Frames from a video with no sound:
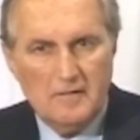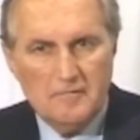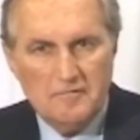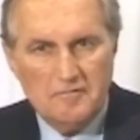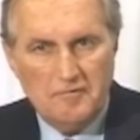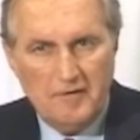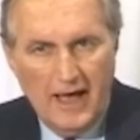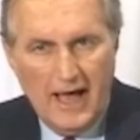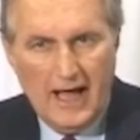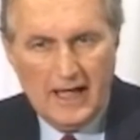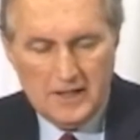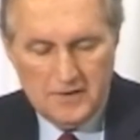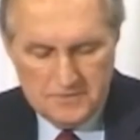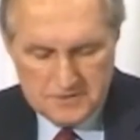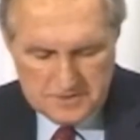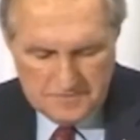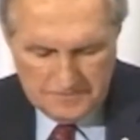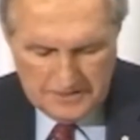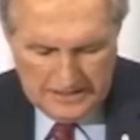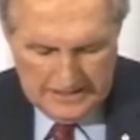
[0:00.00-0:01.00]

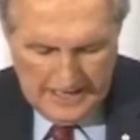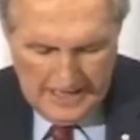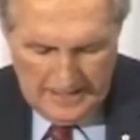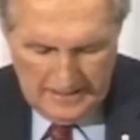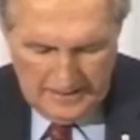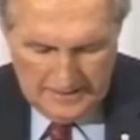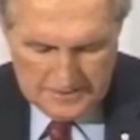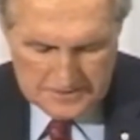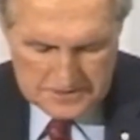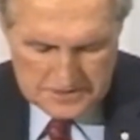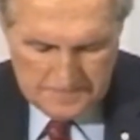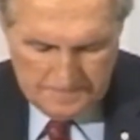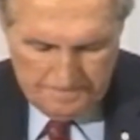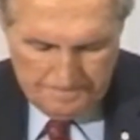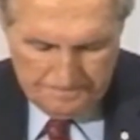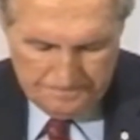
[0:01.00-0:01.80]
values of Canadians.